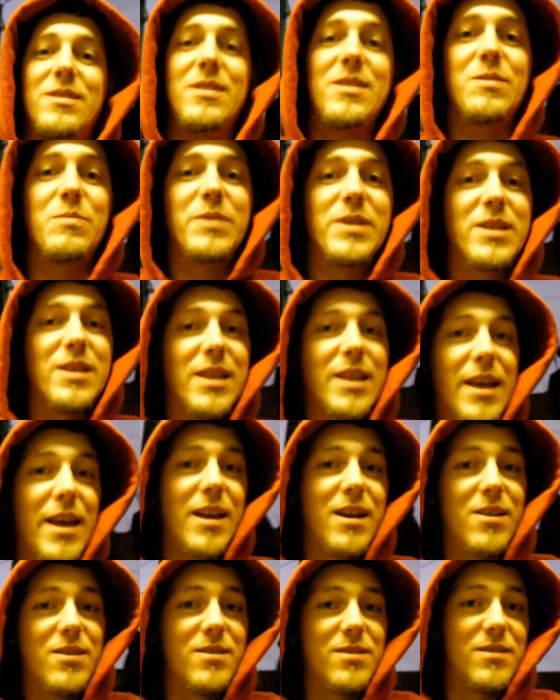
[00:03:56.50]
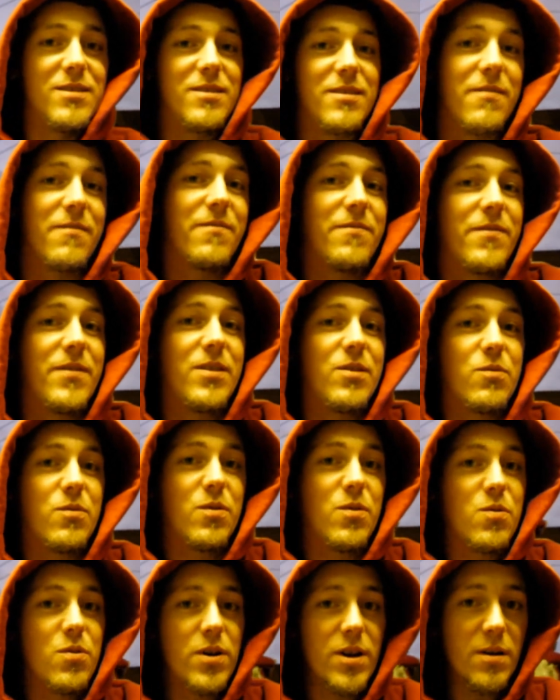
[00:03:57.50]
little bit late on video
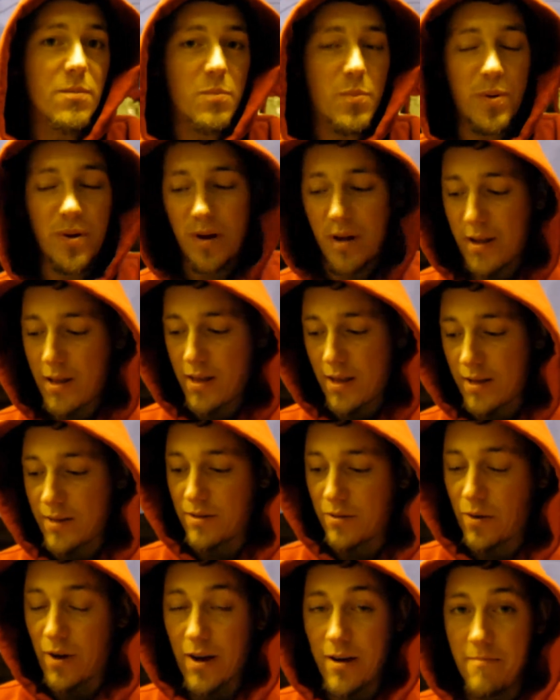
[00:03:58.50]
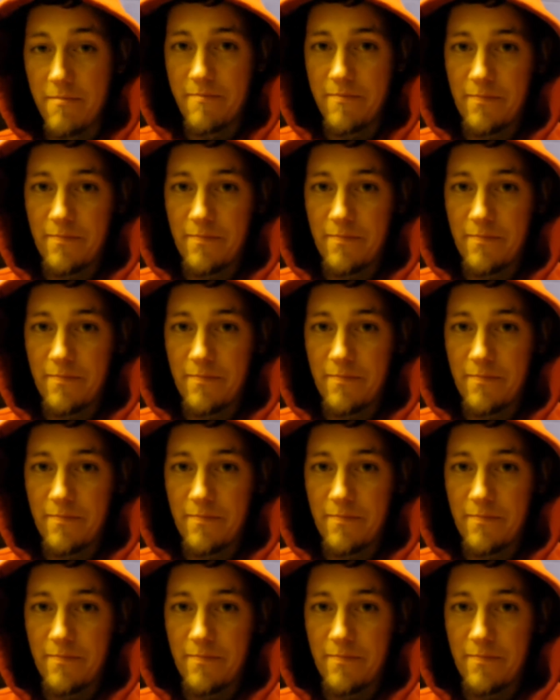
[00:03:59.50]
recording, but that's okay.